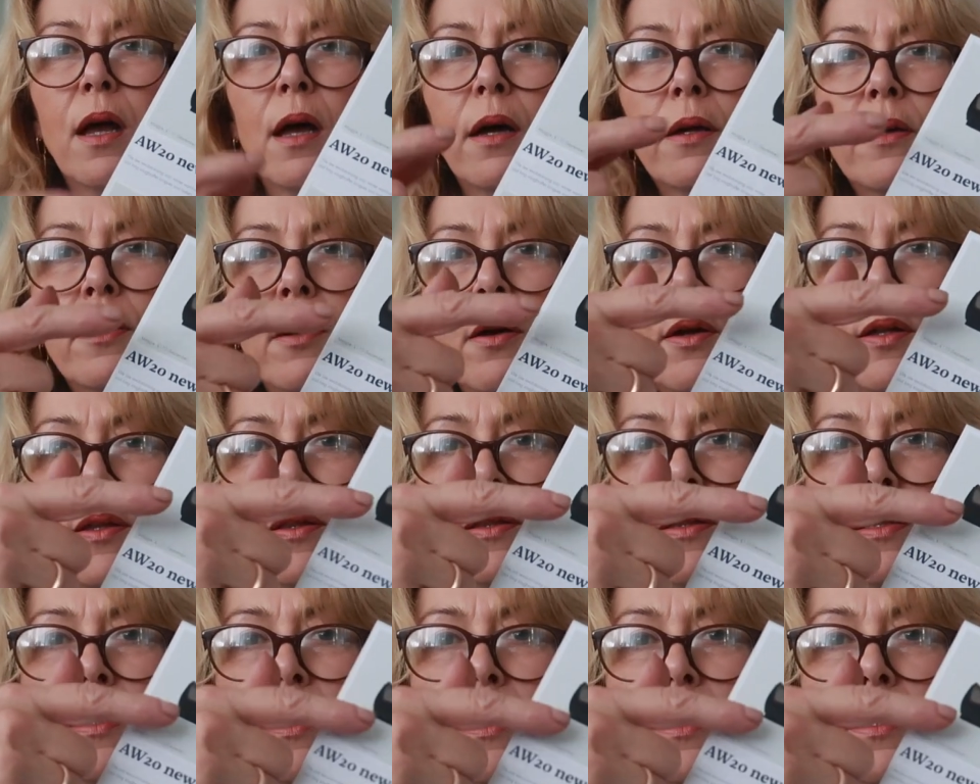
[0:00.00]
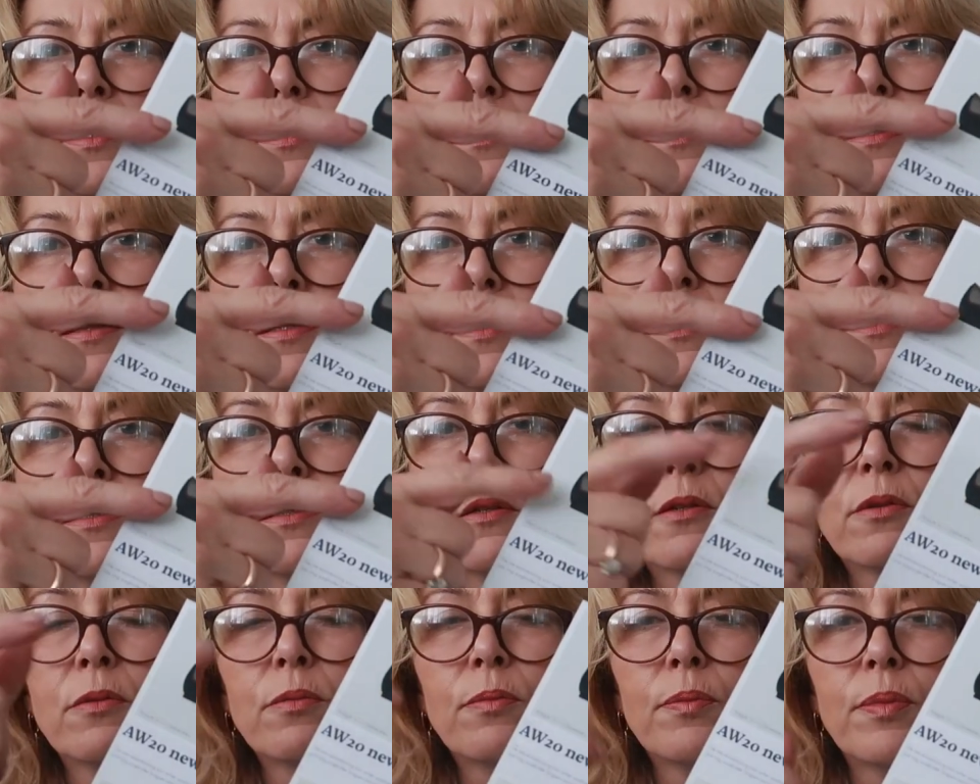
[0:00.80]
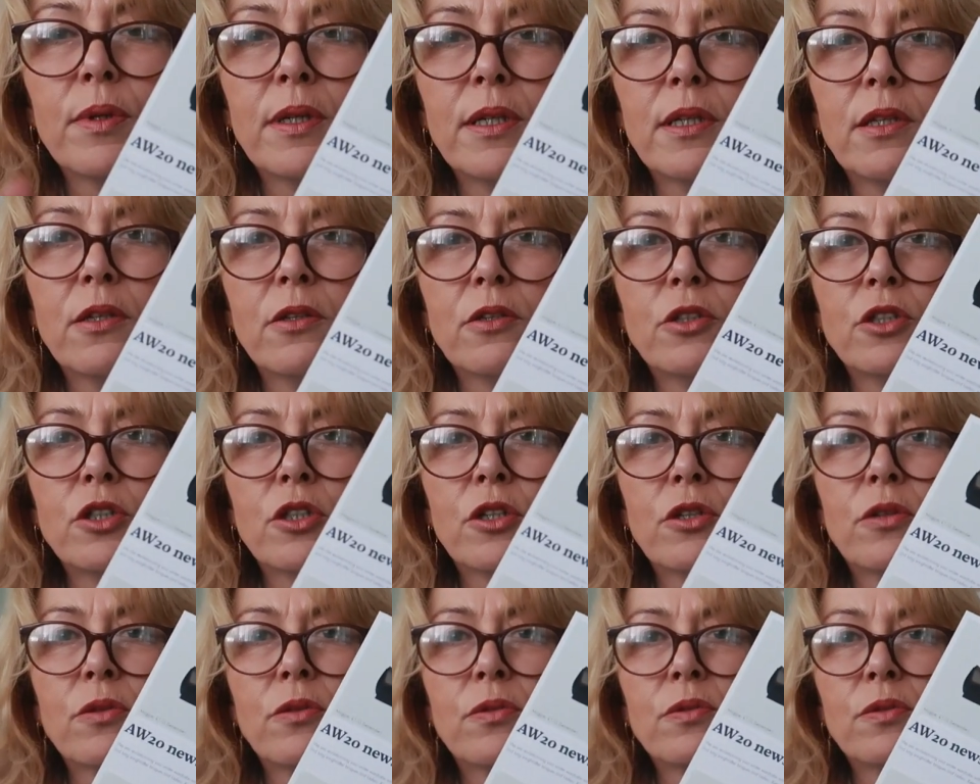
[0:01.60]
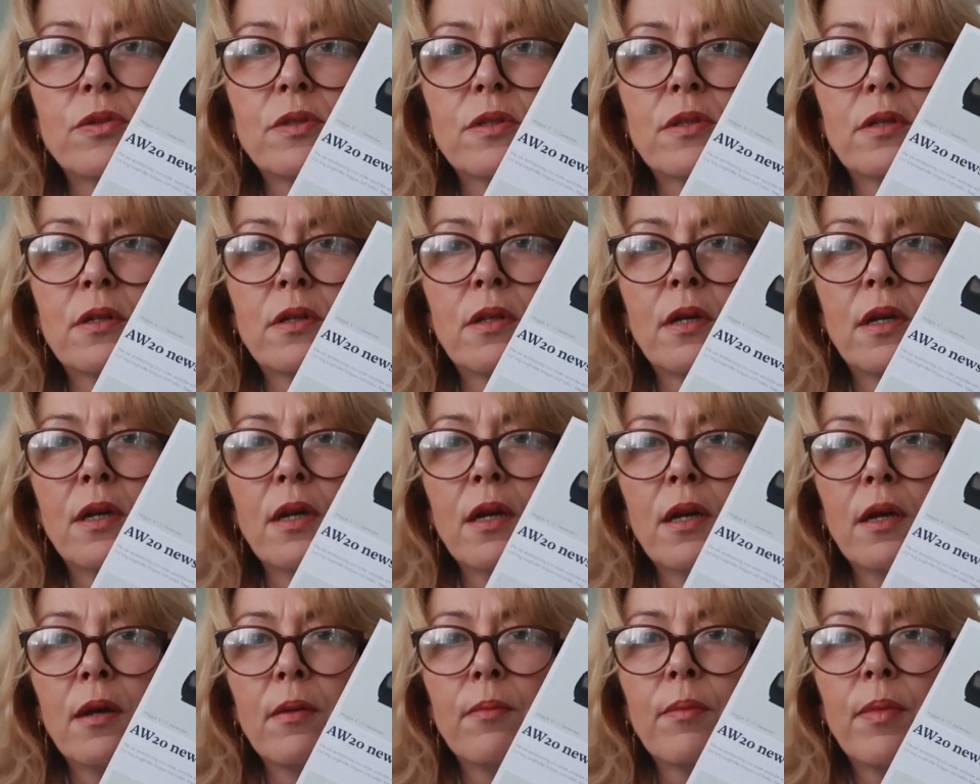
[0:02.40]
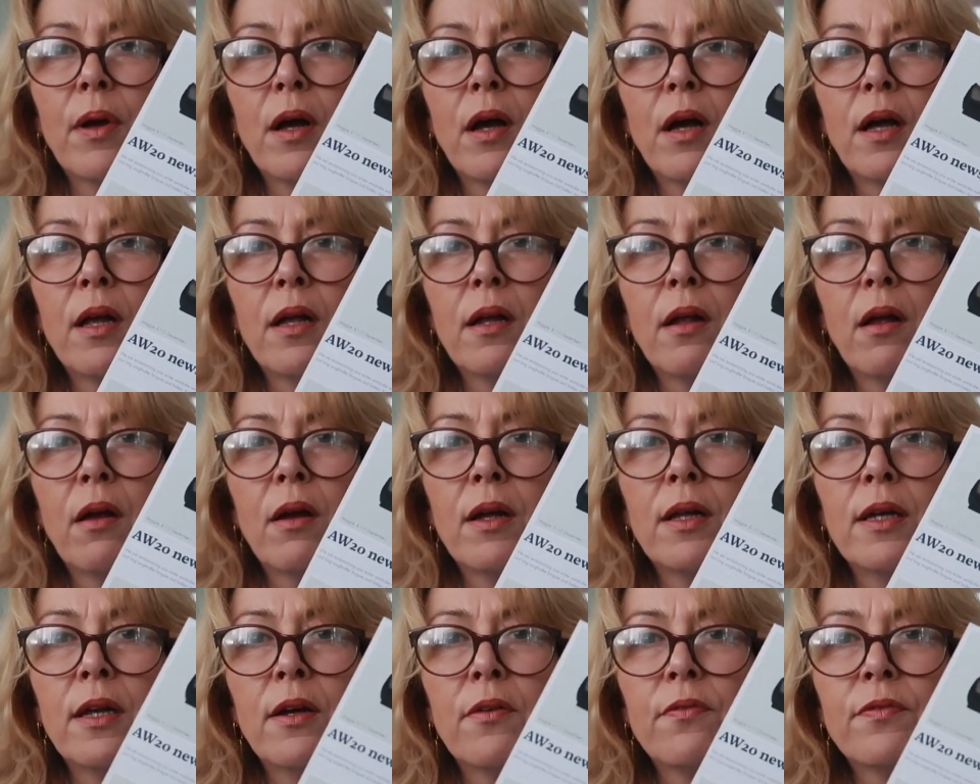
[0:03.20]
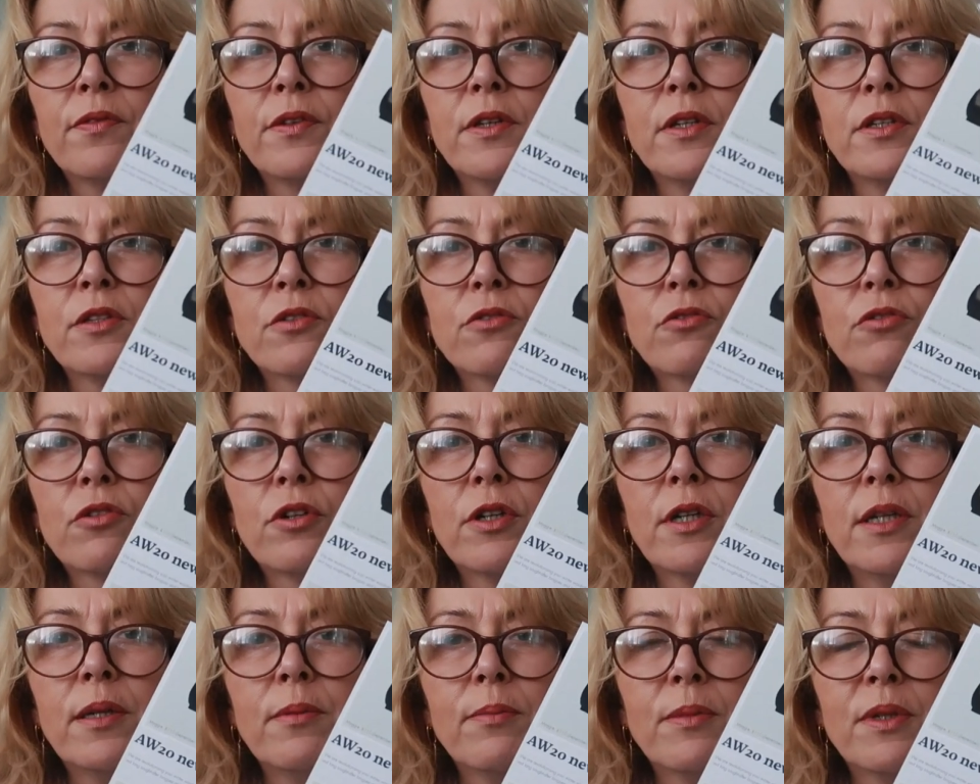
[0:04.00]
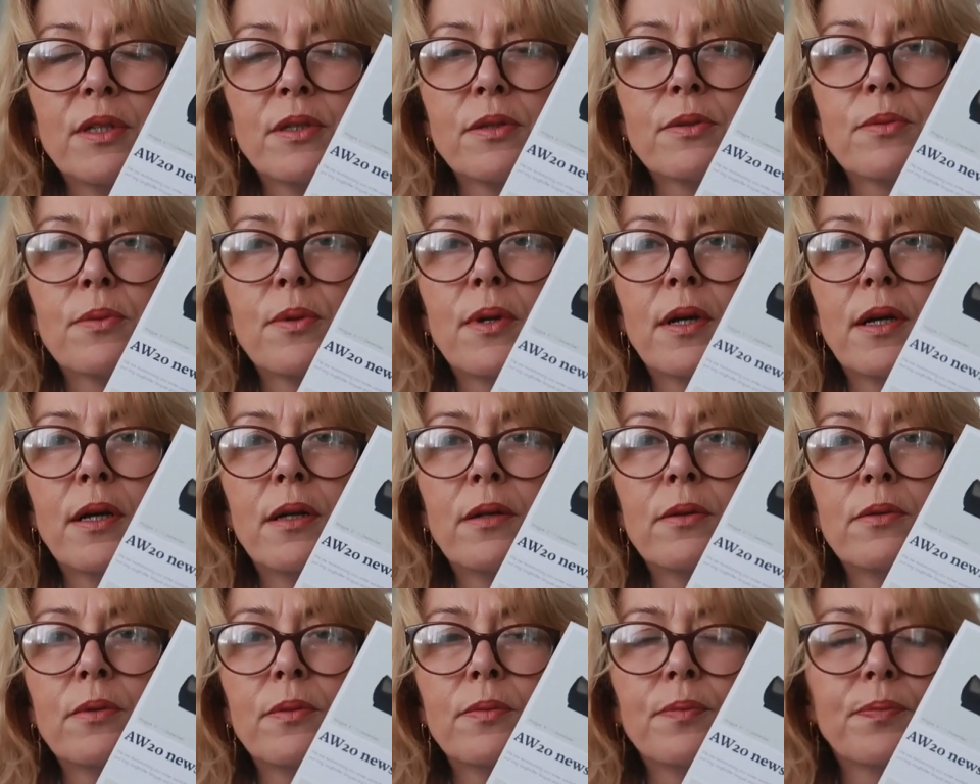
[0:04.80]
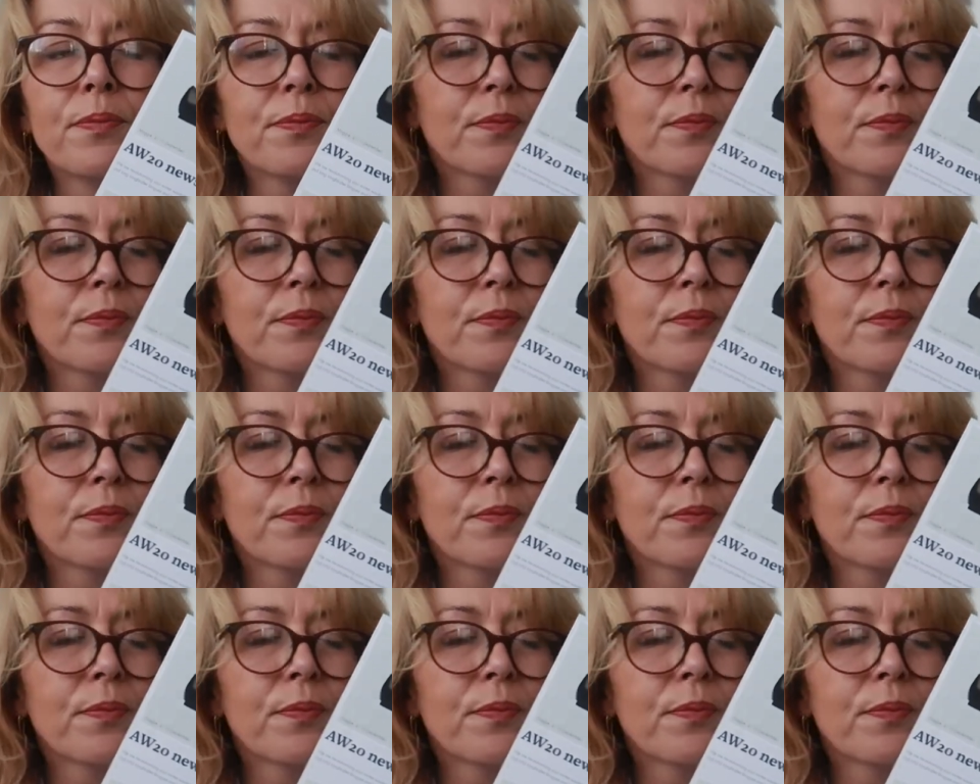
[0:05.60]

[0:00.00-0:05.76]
And I think this could be the shoes. But I love this cream as well.